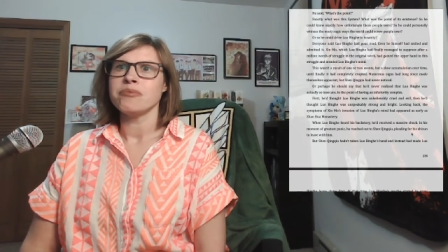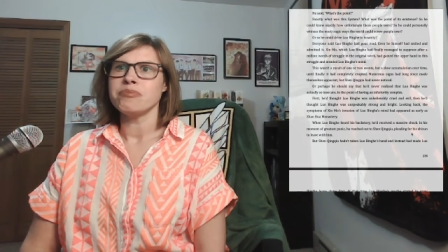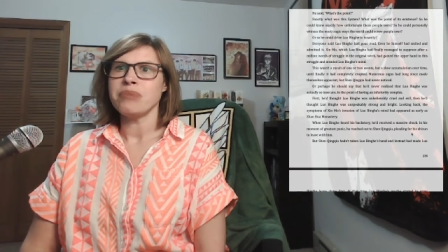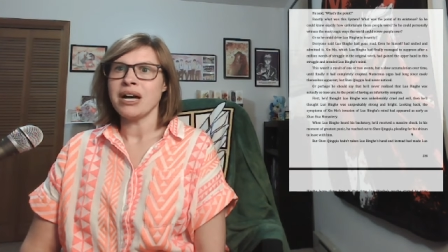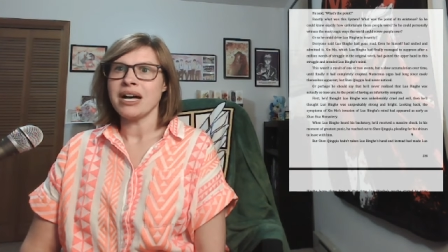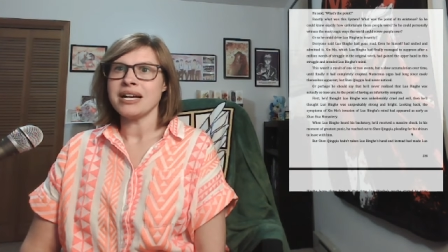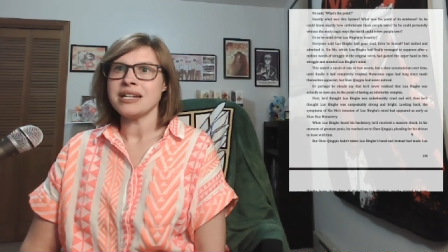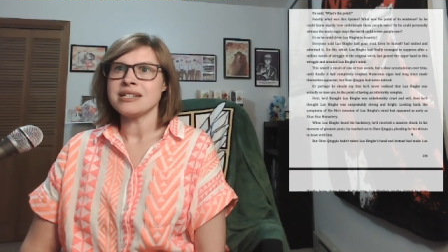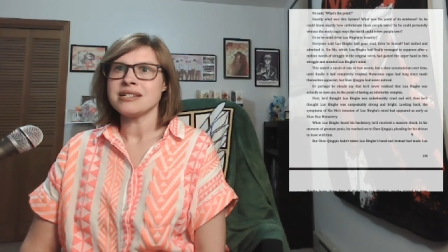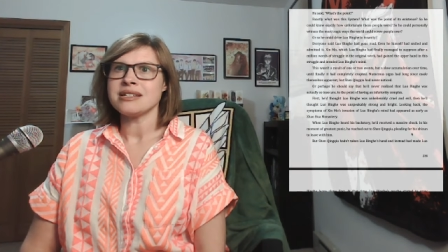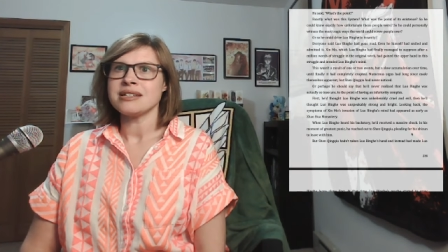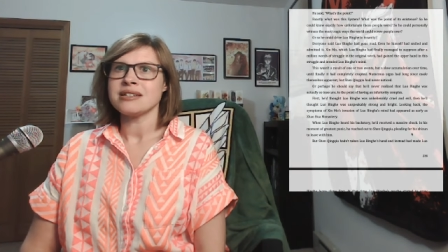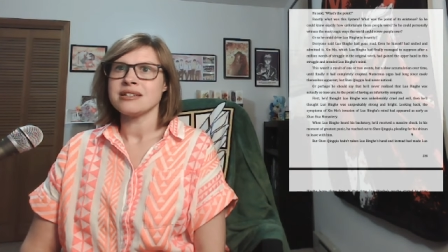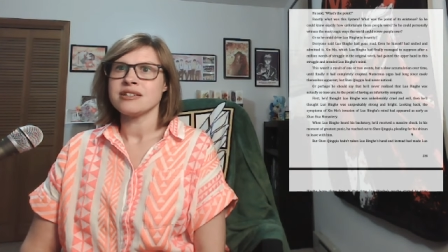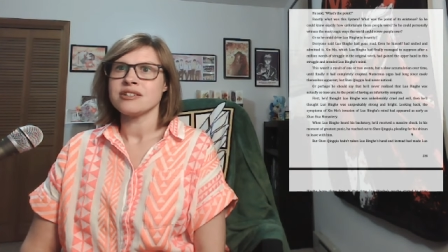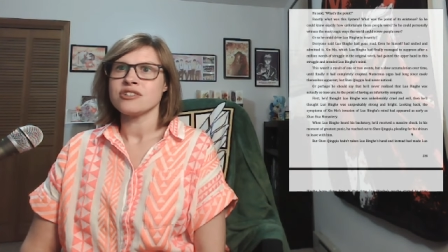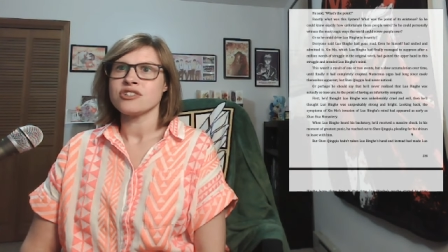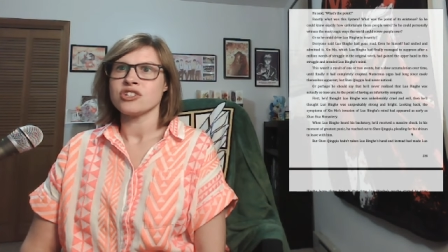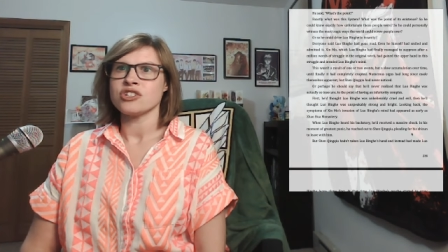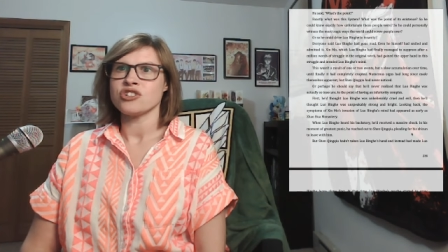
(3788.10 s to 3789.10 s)
But
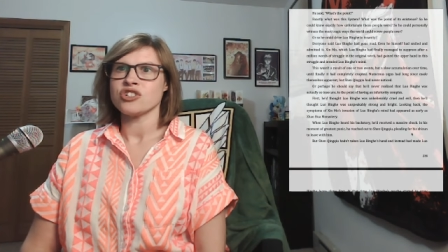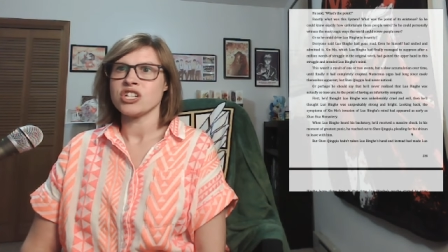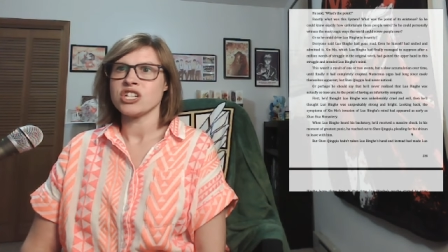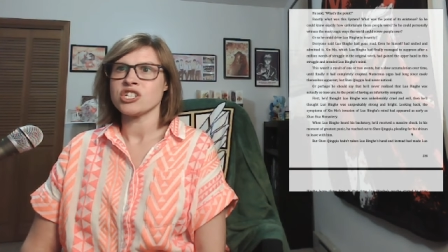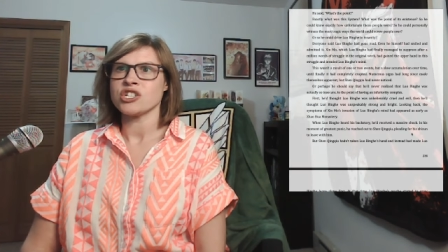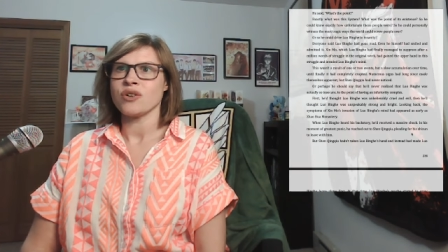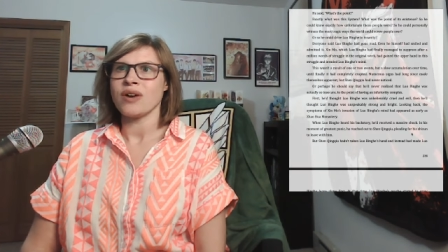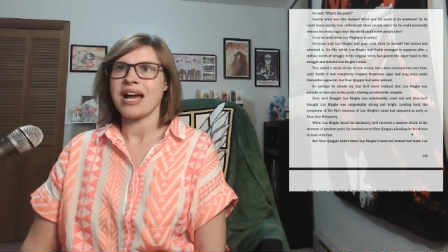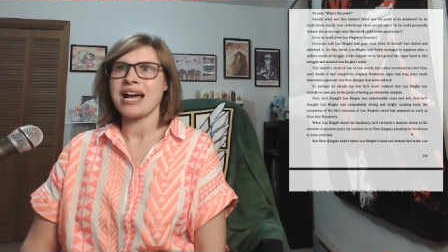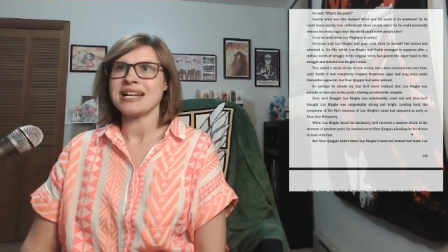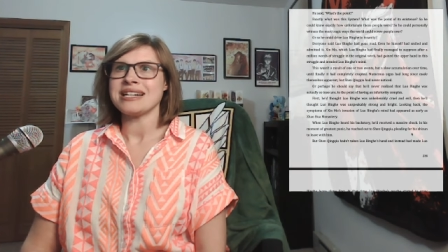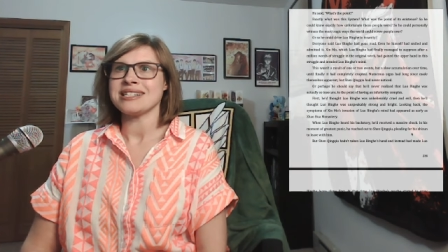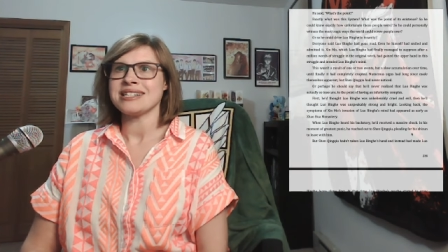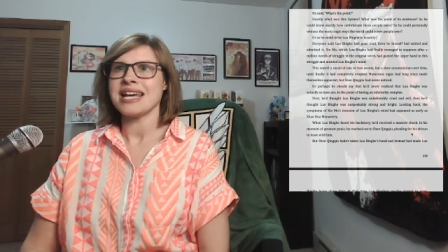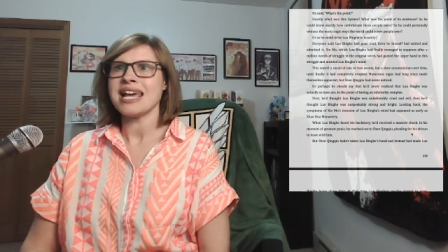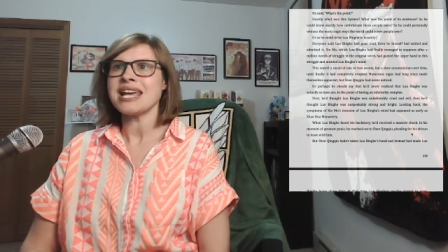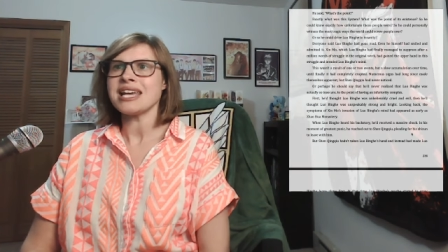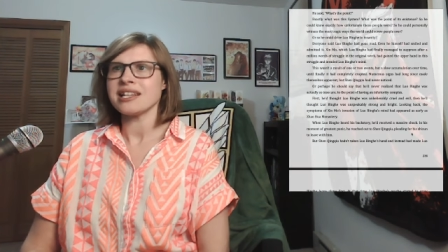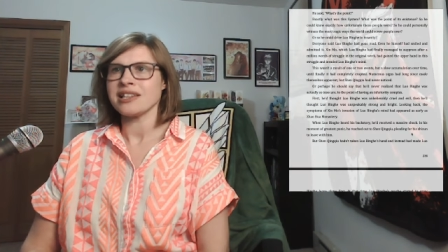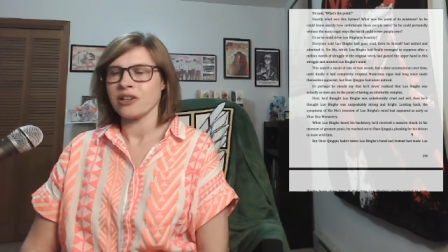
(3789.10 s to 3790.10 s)
Shen Qingqiu hadn't
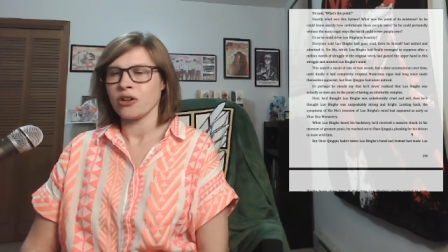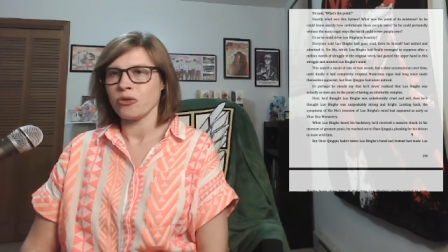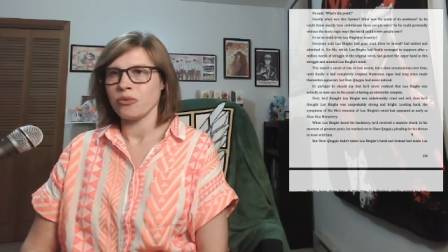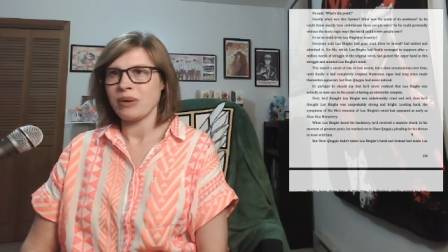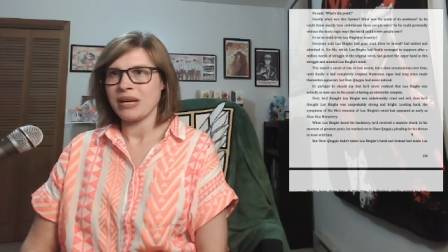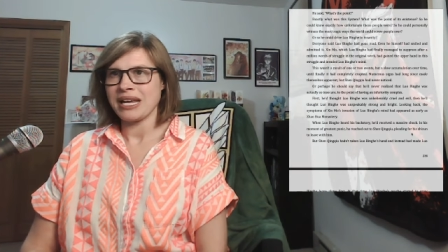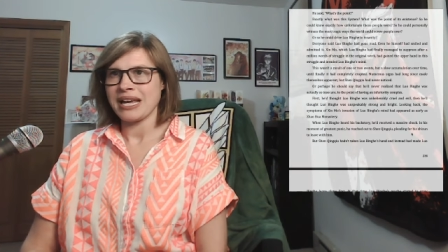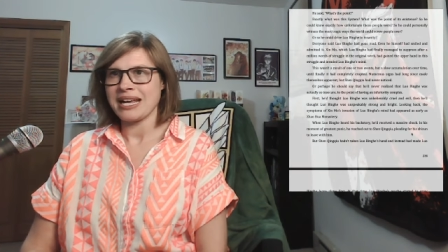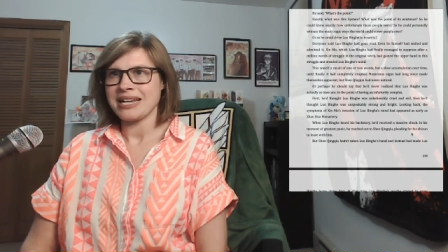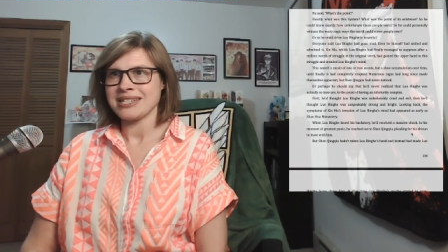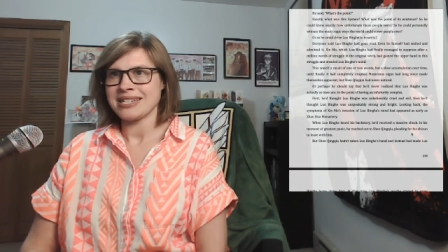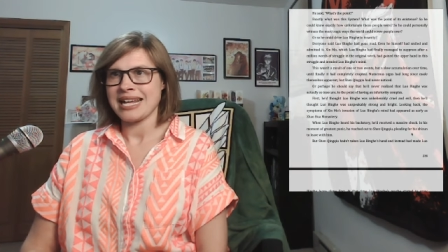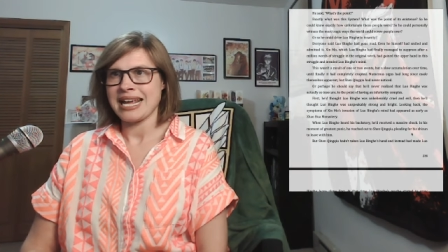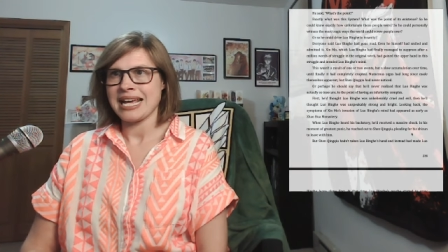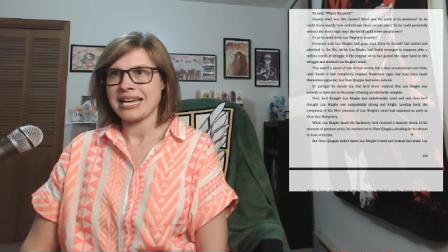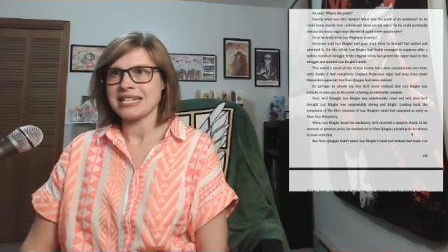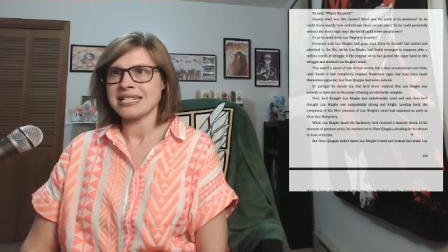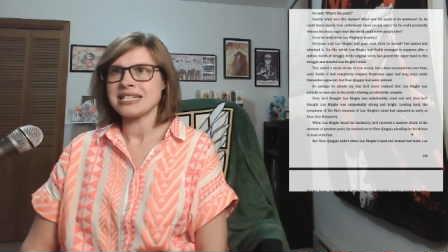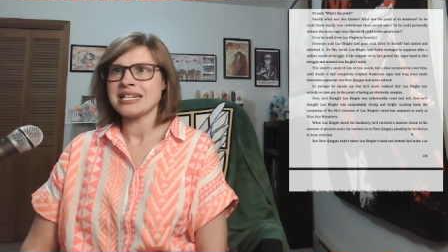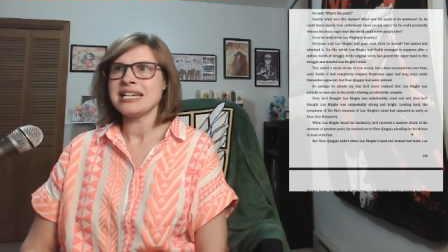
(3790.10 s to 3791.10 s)
taken Lo Binghe's
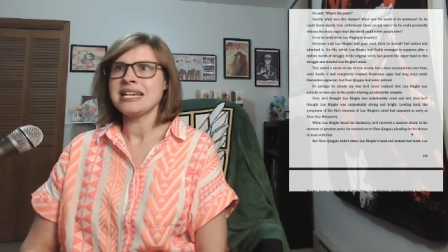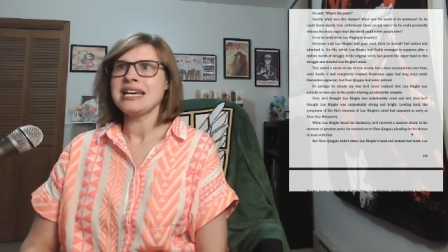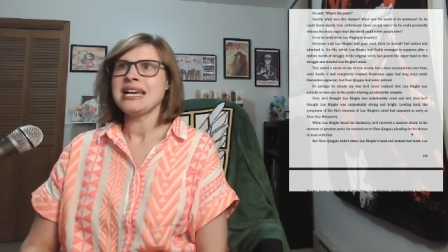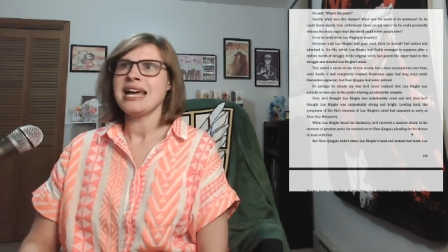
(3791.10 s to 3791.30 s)
hand,